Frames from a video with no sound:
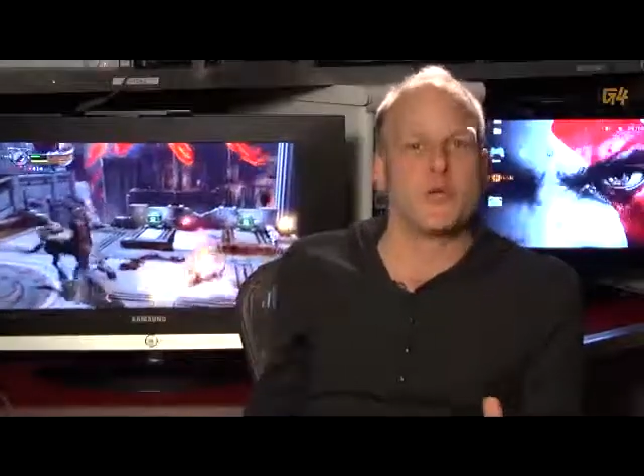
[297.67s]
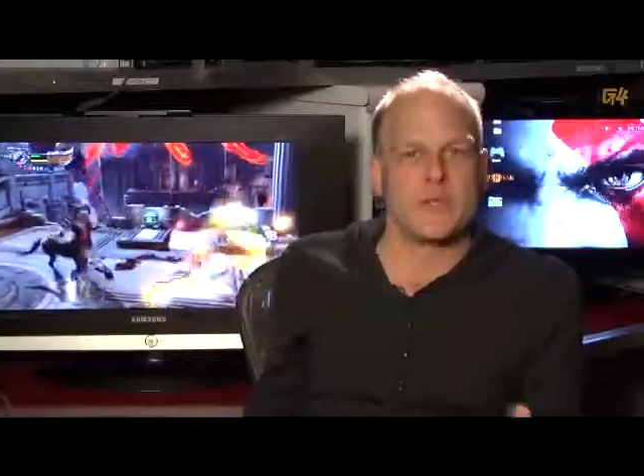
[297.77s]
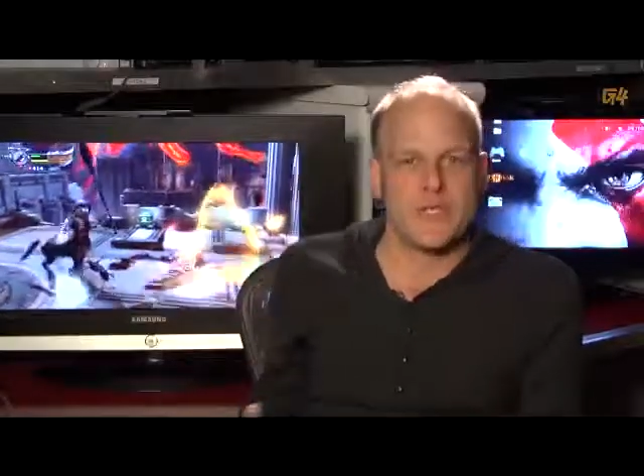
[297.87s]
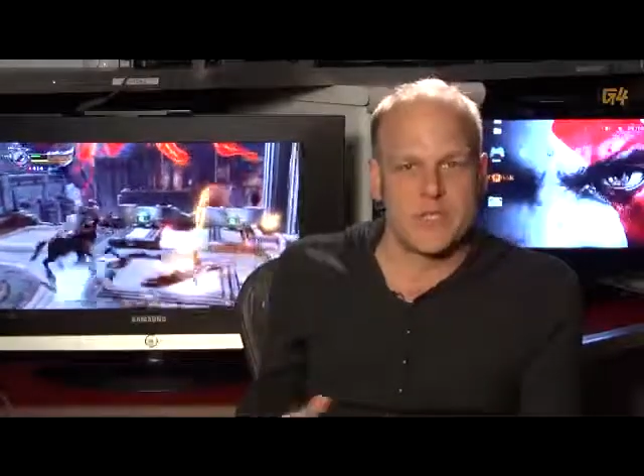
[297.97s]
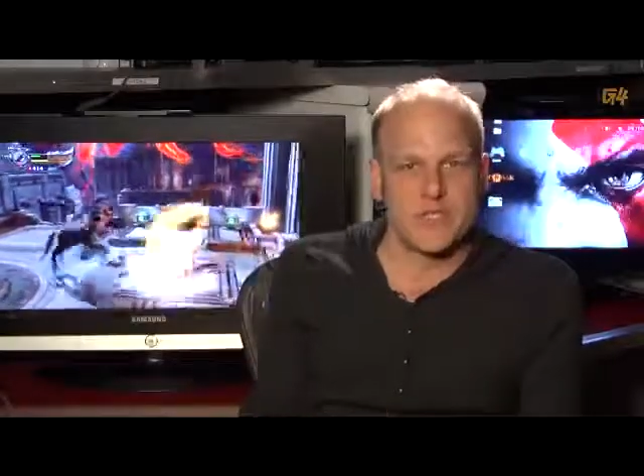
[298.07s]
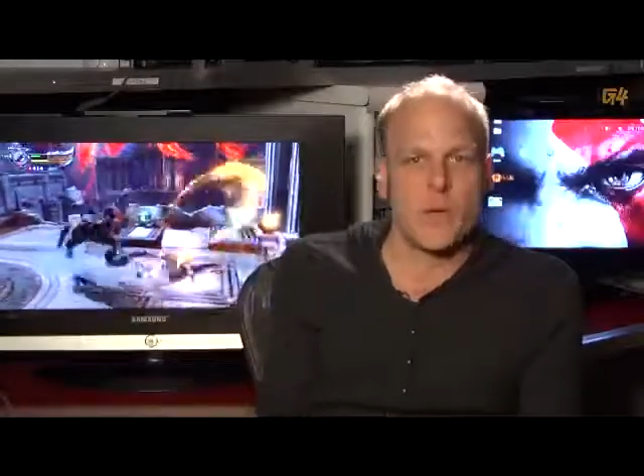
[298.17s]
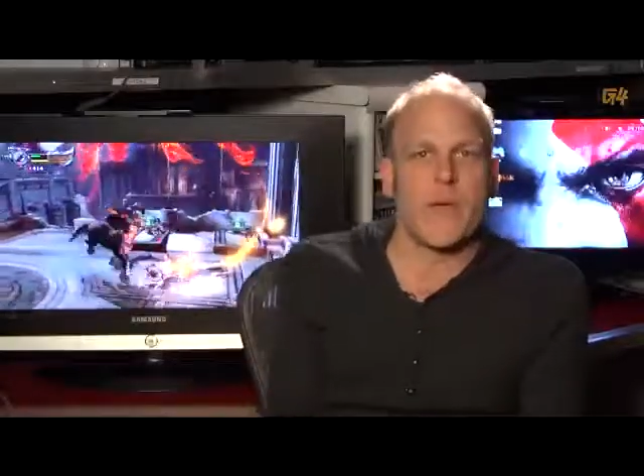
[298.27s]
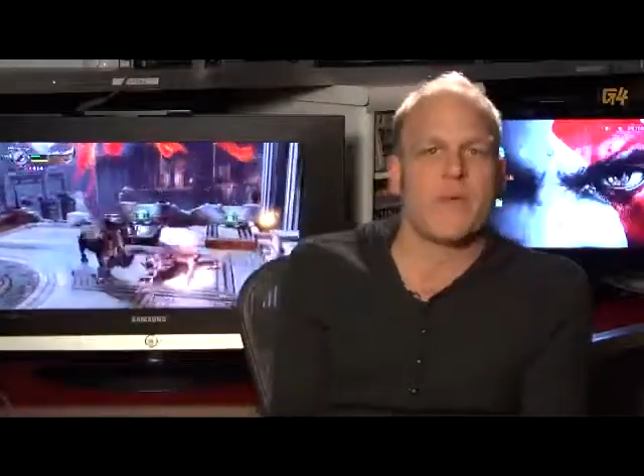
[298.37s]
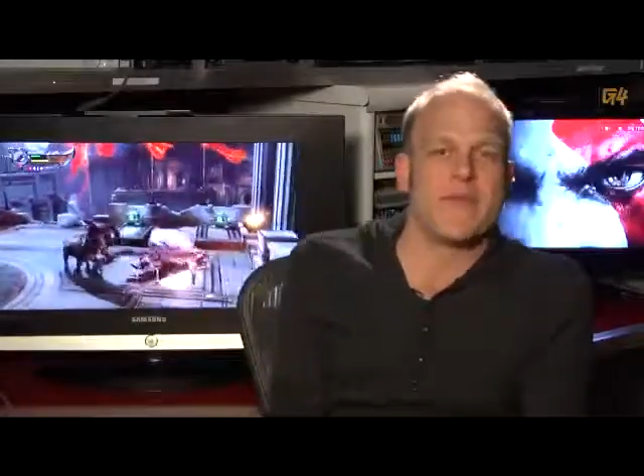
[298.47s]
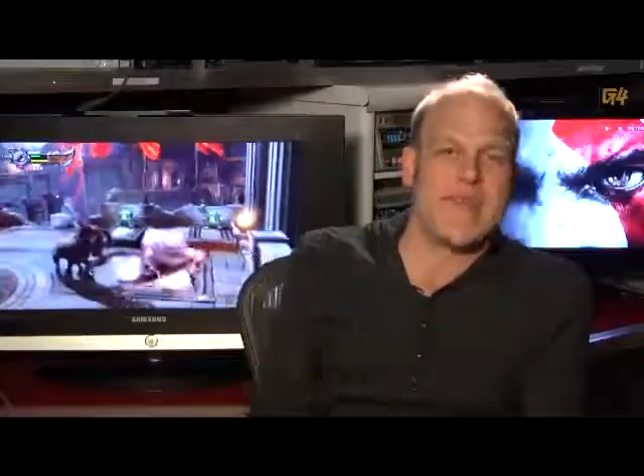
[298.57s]
this is the
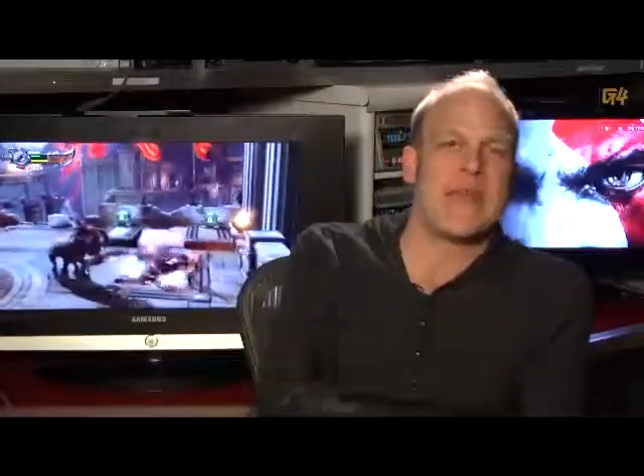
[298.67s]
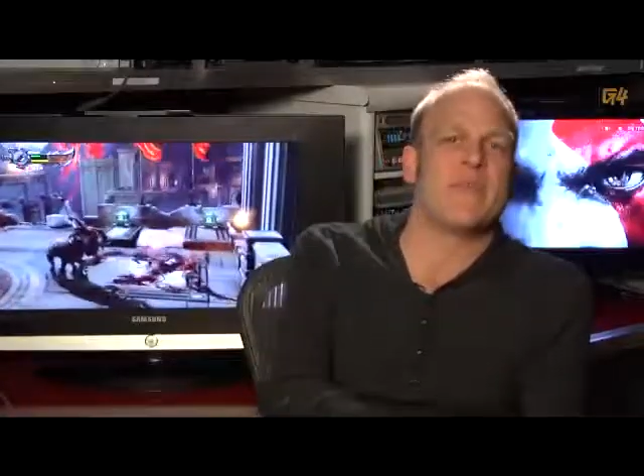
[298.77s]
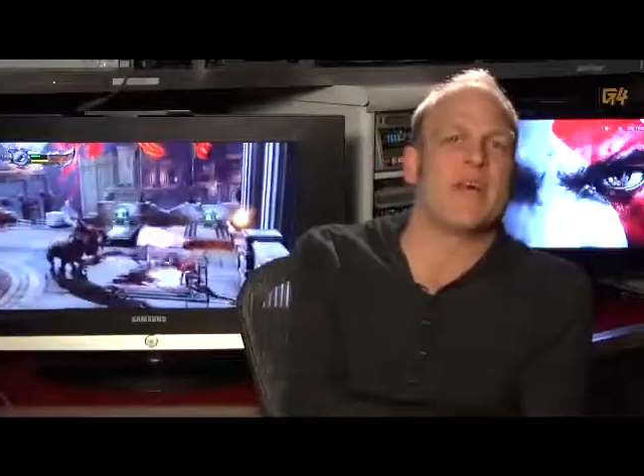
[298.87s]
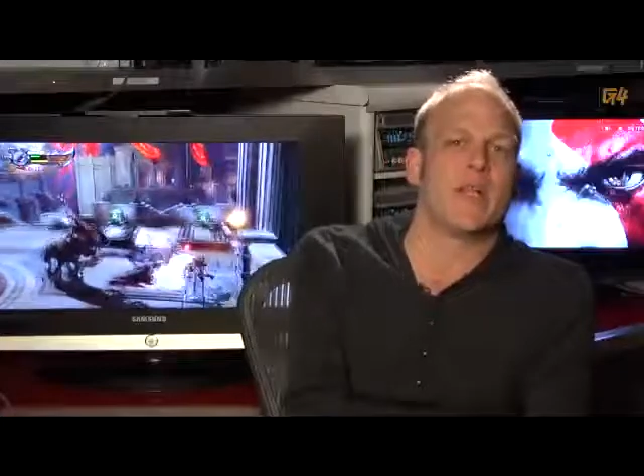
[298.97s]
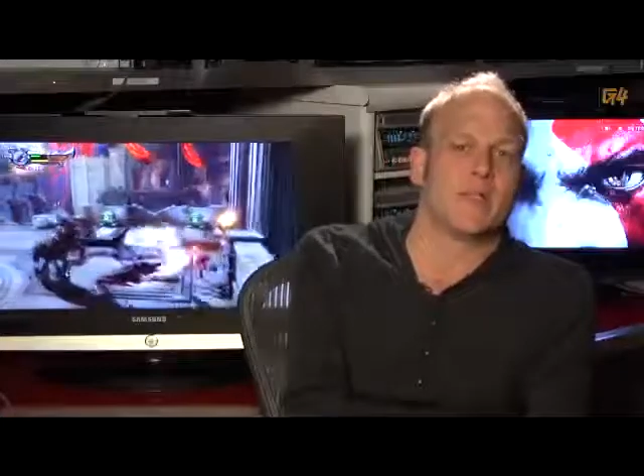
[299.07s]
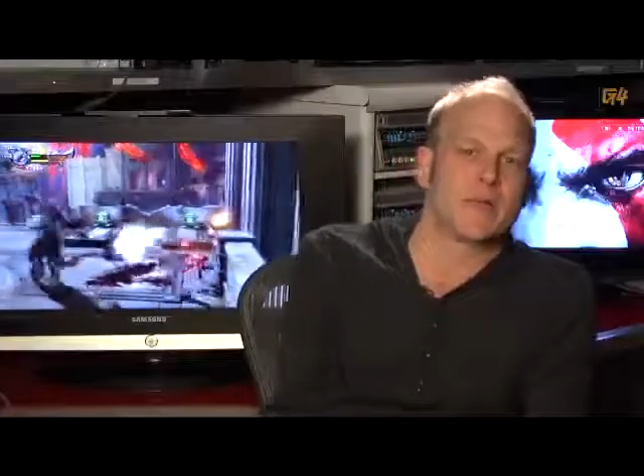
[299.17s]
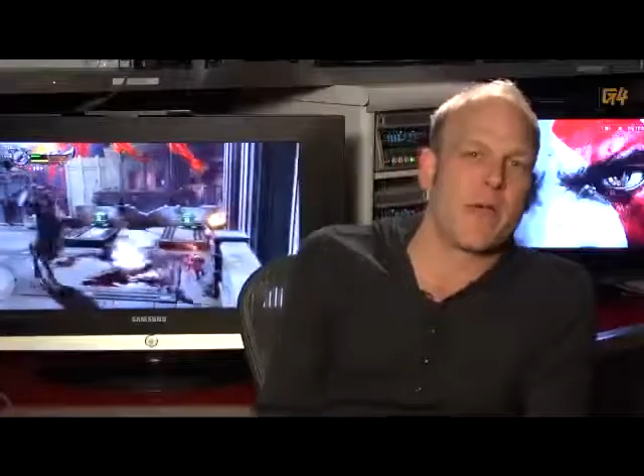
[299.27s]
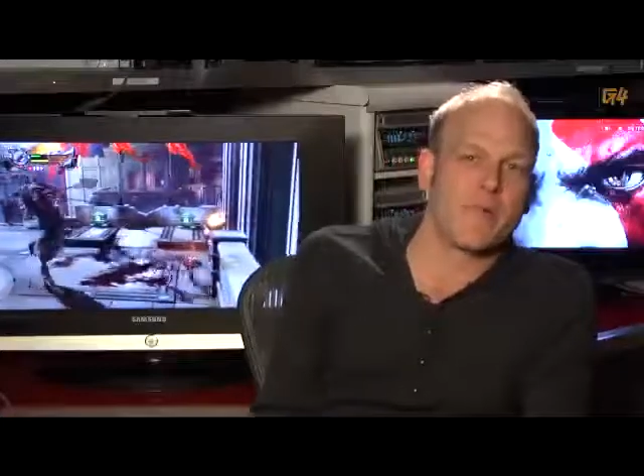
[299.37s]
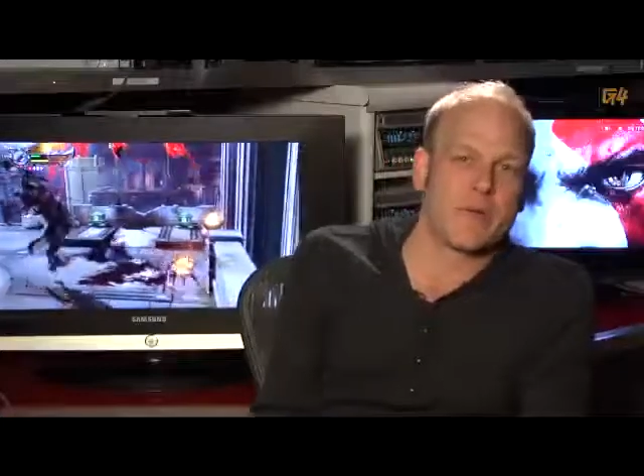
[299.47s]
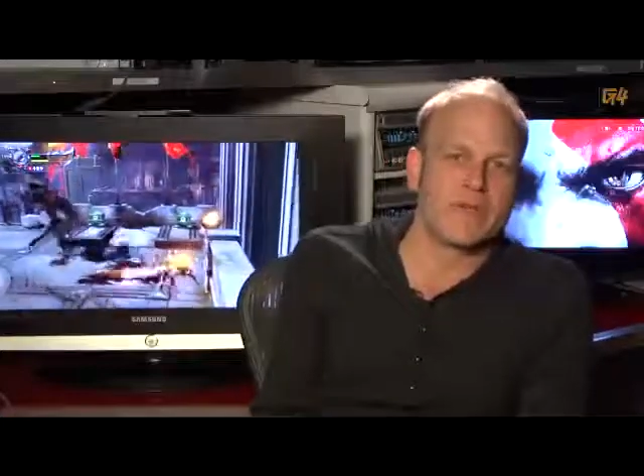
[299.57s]
week of the Game Developers
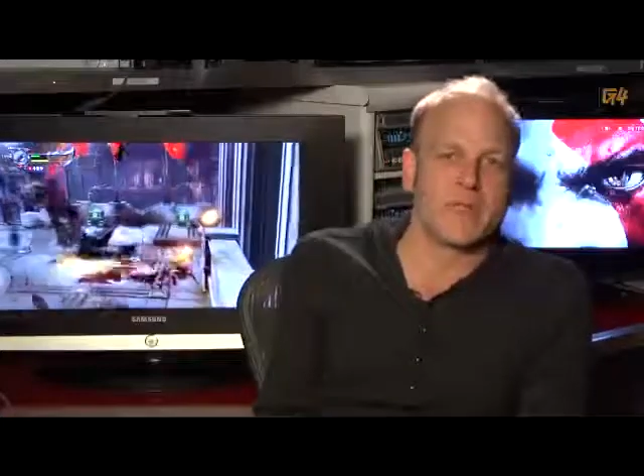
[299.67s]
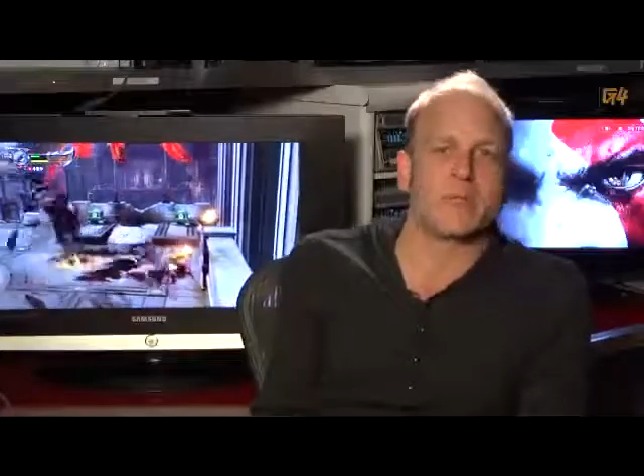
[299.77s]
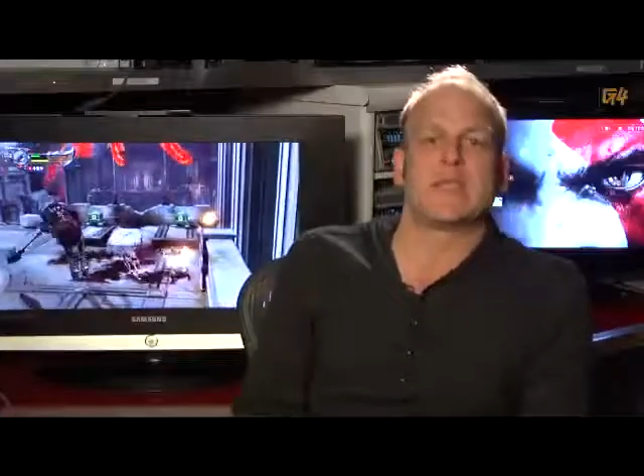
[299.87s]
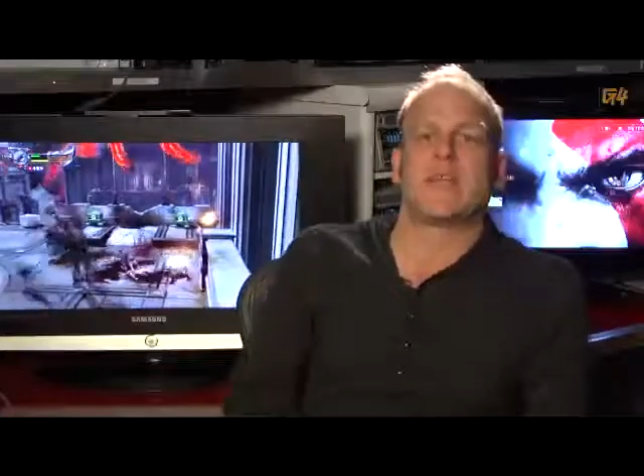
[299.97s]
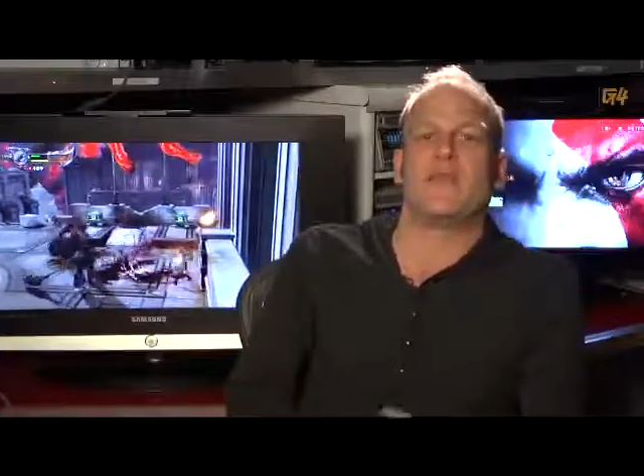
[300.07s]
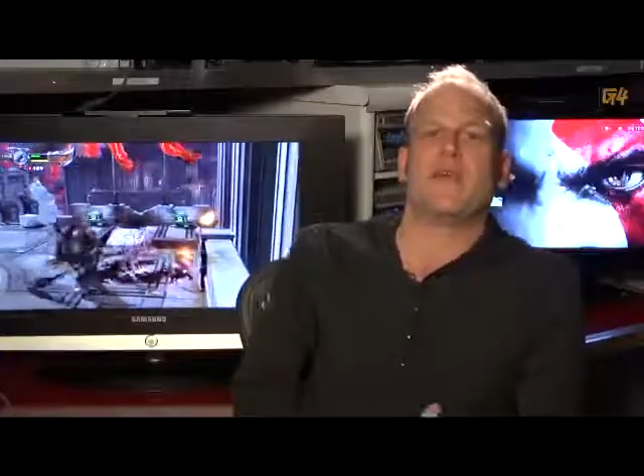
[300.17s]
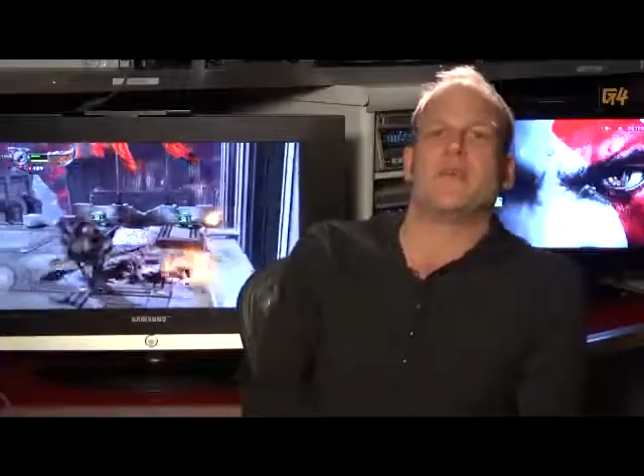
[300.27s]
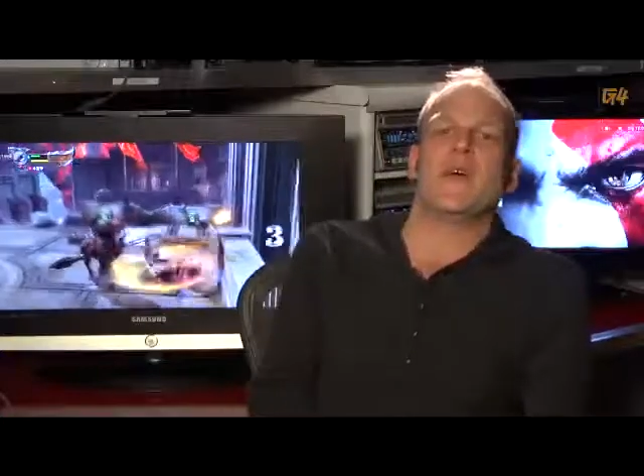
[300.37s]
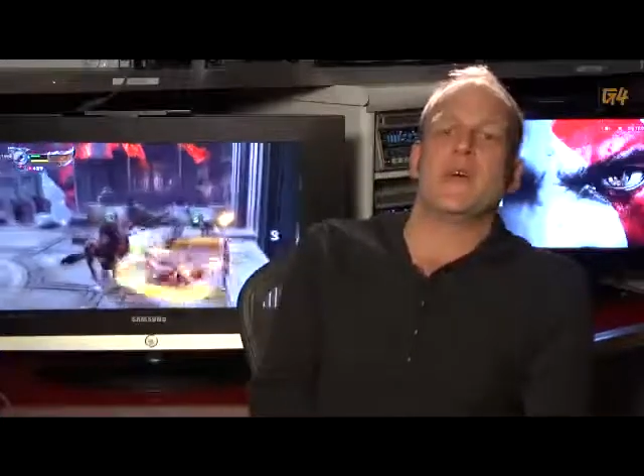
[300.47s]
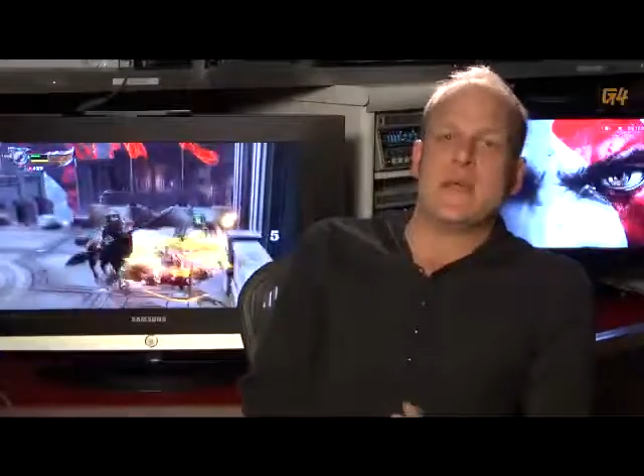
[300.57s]
Conference, and myself and